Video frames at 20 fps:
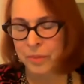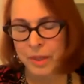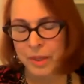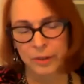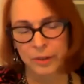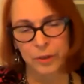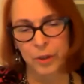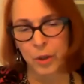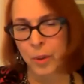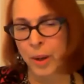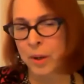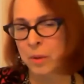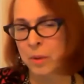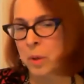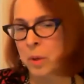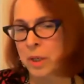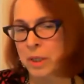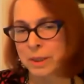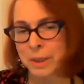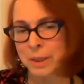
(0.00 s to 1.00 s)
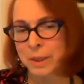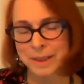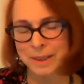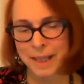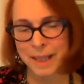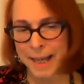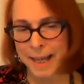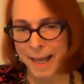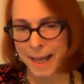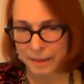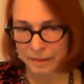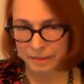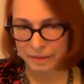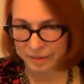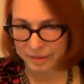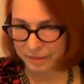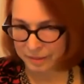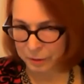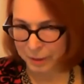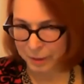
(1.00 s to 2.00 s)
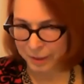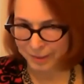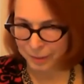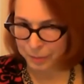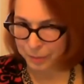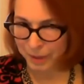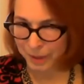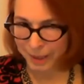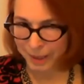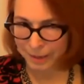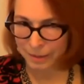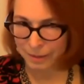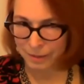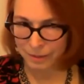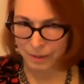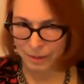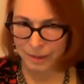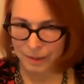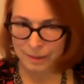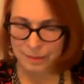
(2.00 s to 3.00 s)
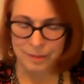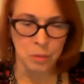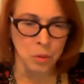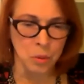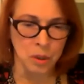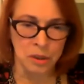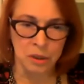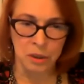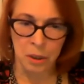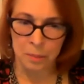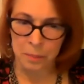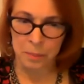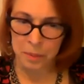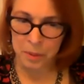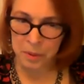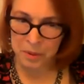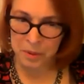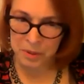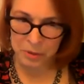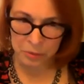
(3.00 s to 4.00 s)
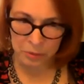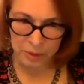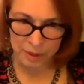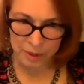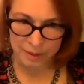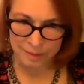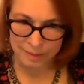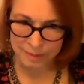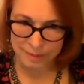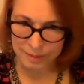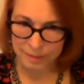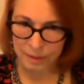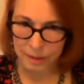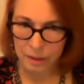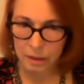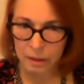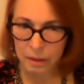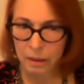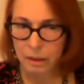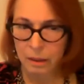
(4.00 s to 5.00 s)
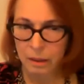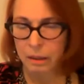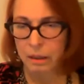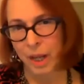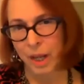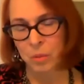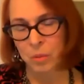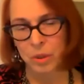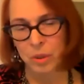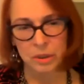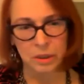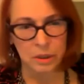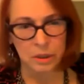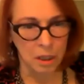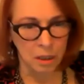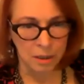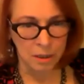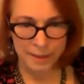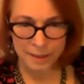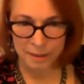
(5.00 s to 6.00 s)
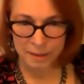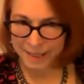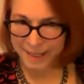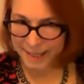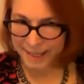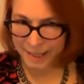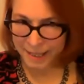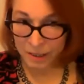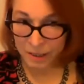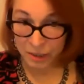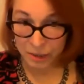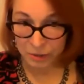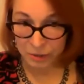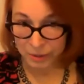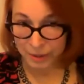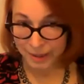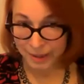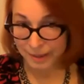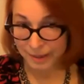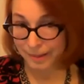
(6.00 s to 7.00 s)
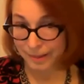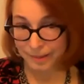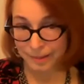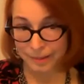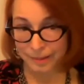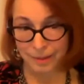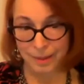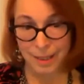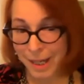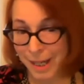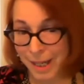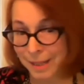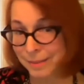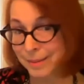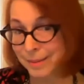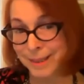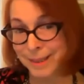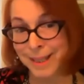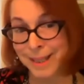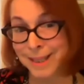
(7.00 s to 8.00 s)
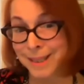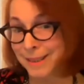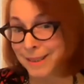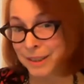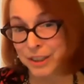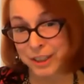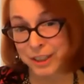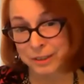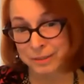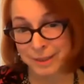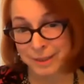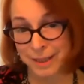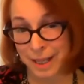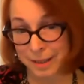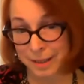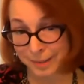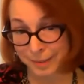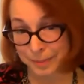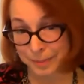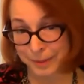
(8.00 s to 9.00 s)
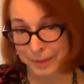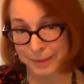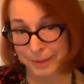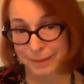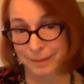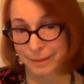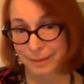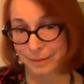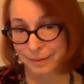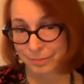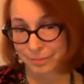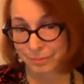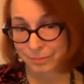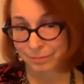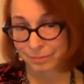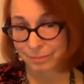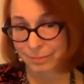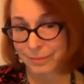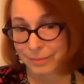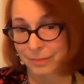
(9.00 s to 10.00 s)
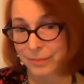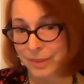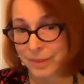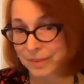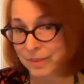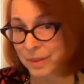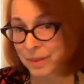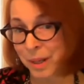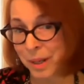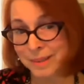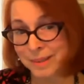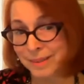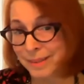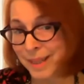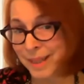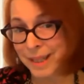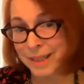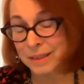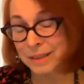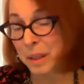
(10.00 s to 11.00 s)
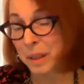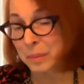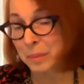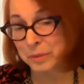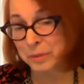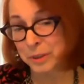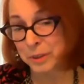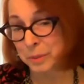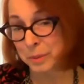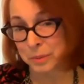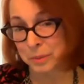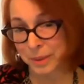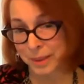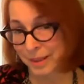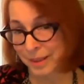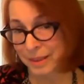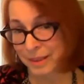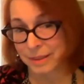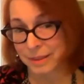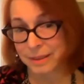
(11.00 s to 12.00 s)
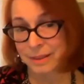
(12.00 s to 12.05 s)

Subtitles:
So I worked on dialysis transplant units. I worked on burn units. I worked on coronary care units. I stayed in the general hospital. So I stayed comfortable with it.